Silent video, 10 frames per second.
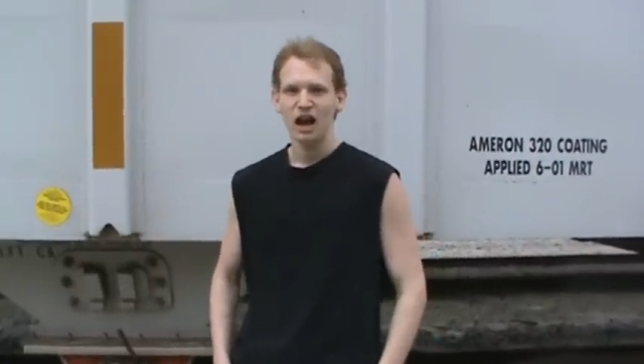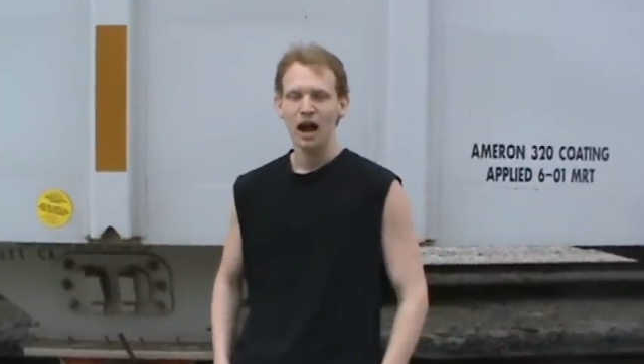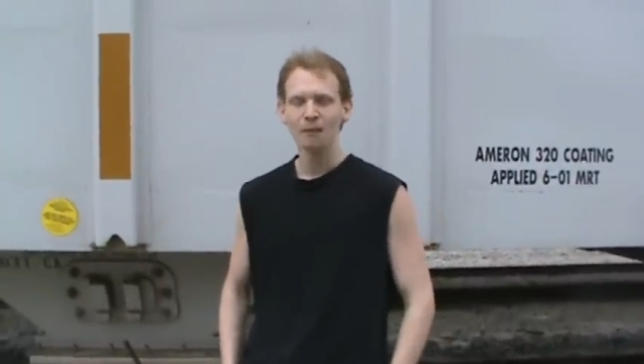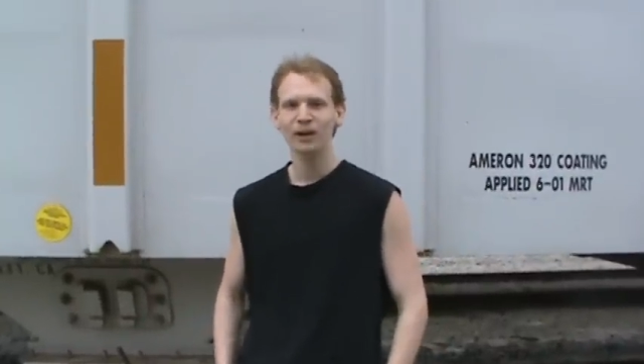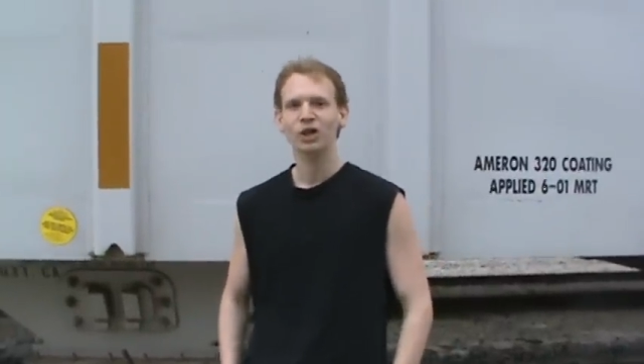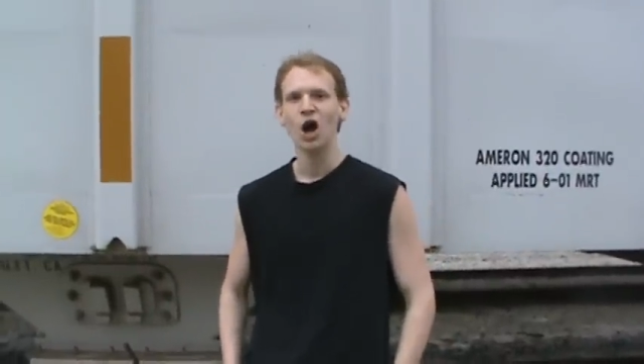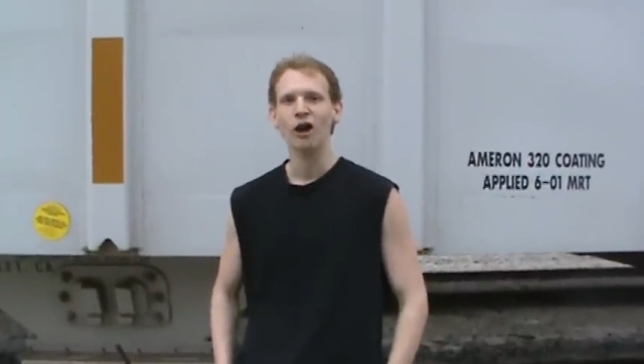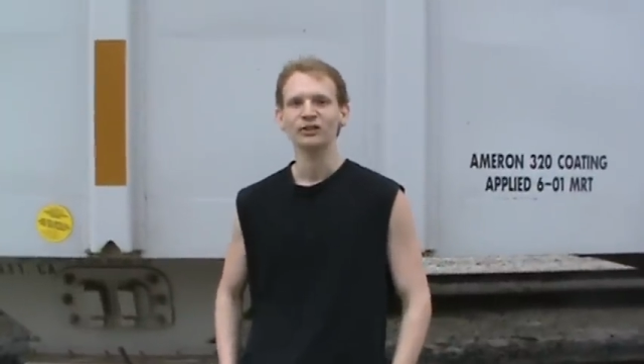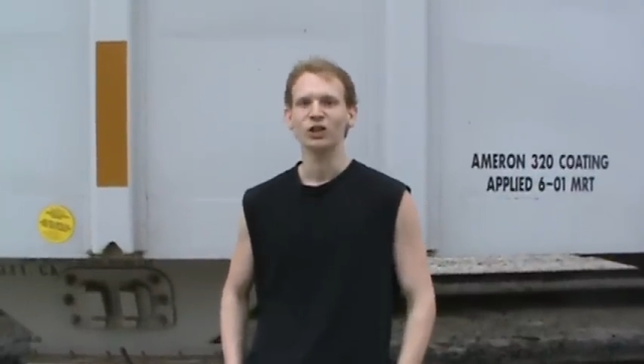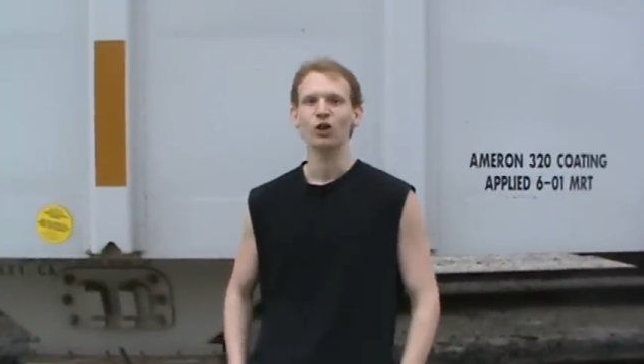I'm gonna call
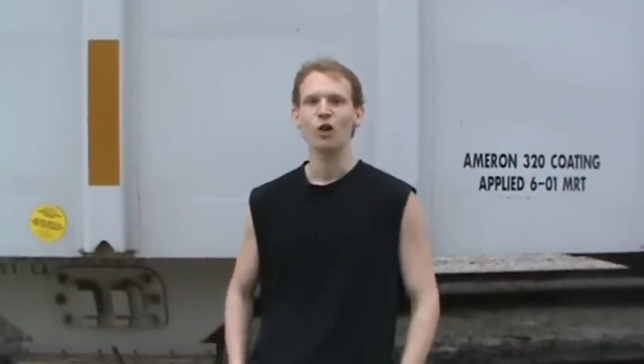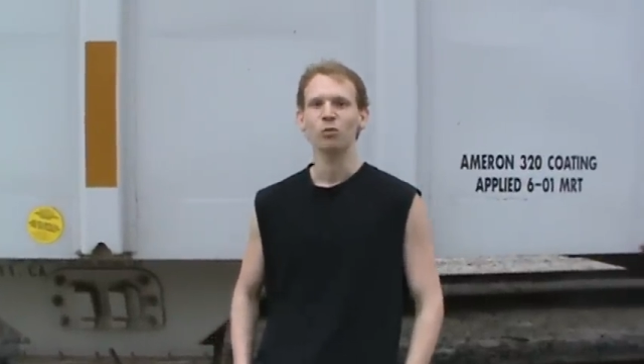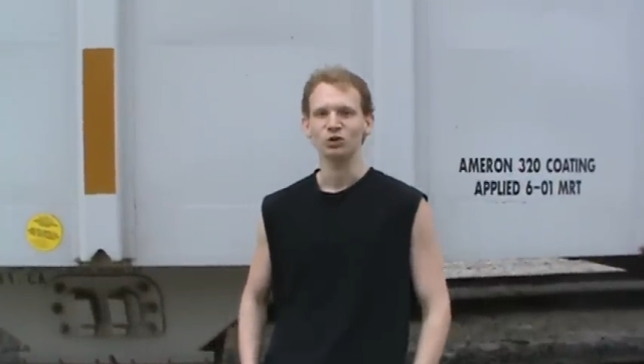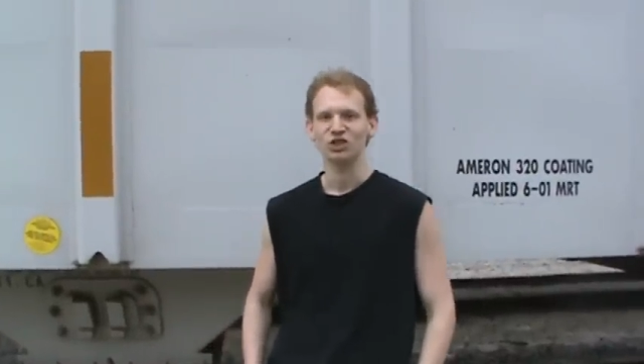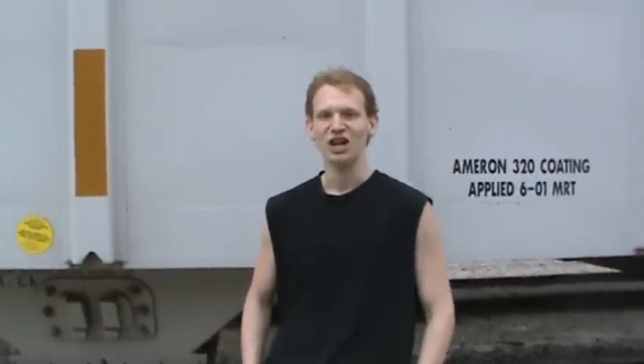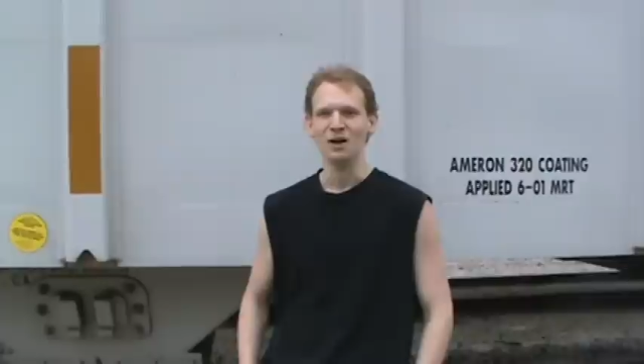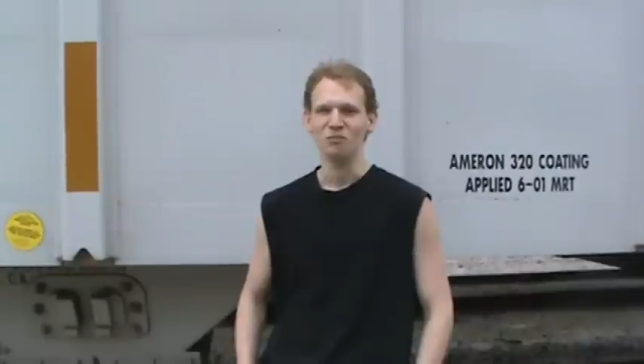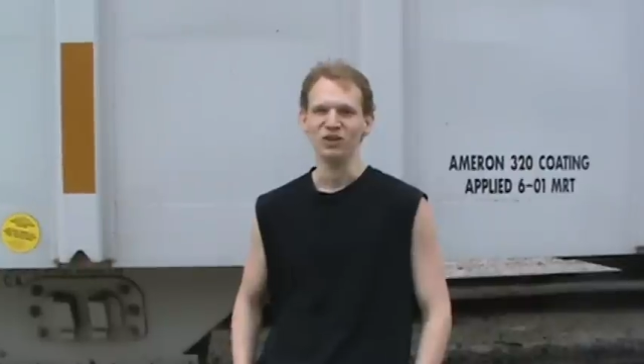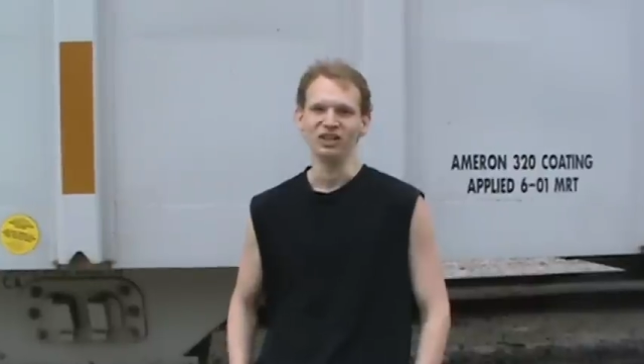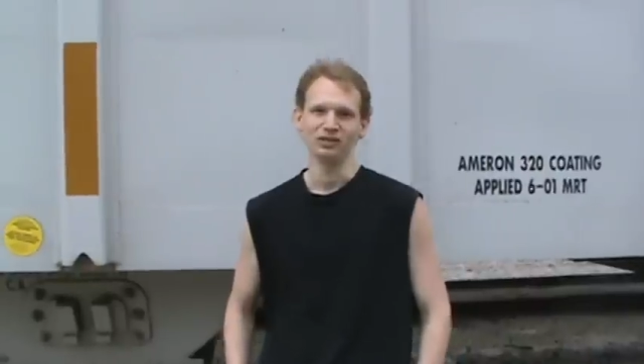out the global
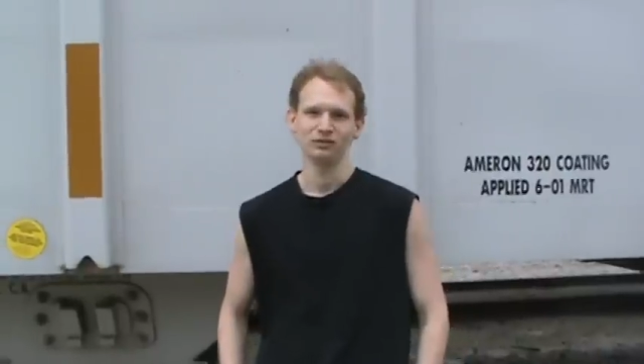champion.